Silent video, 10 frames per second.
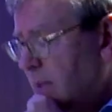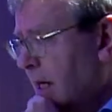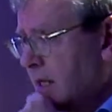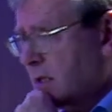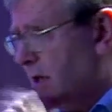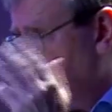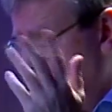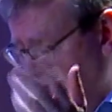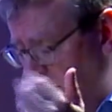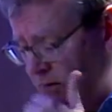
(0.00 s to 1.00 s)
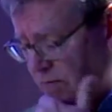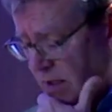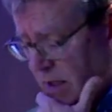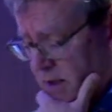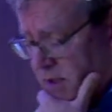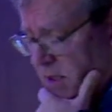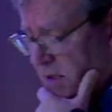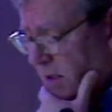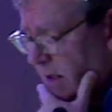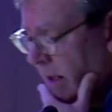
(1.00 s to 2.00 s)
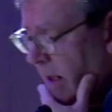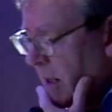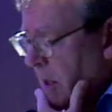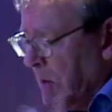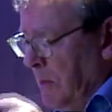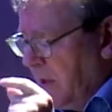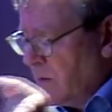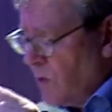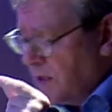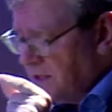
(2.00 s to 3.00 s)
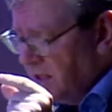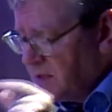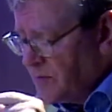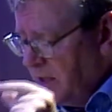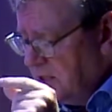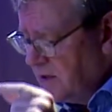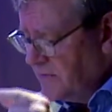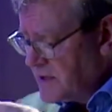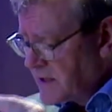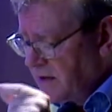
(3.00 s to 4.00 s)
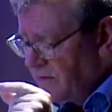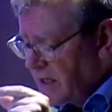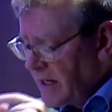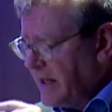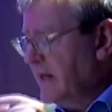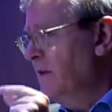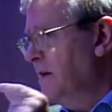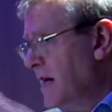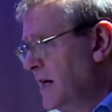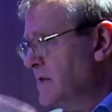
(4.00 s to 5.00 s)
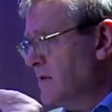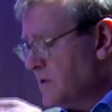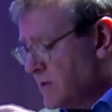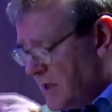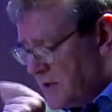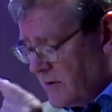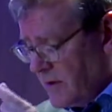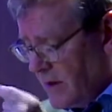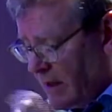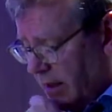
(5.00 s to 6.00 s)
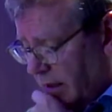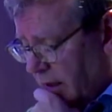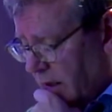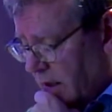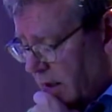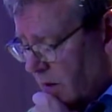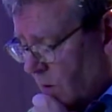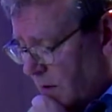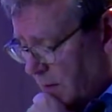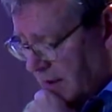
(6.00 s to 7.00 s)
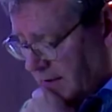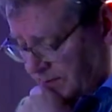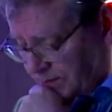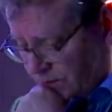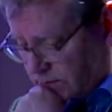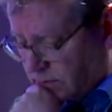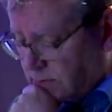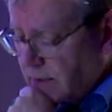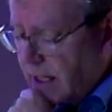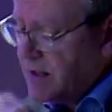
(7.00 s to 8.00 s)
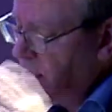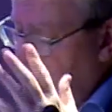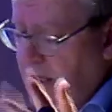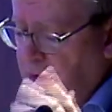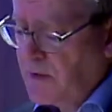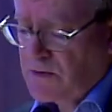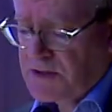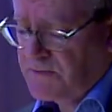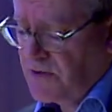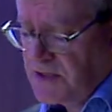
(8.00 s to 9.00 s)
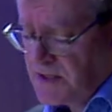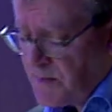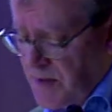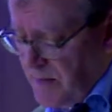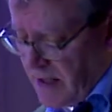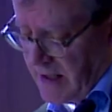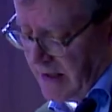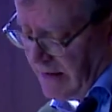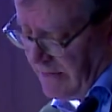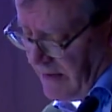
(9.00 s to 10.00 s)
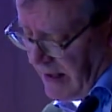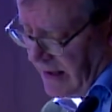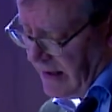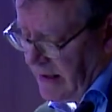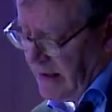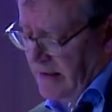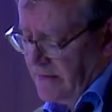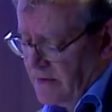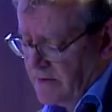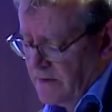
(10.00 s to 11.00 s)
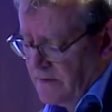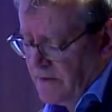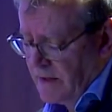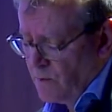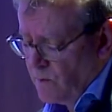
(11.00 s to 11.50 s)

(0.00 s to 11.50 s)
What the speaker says: as a kind of state-of-the-art gesture, but it was an exploration of the state-of-the-art in the dance of structure and ornament. And the argument was very simply made that that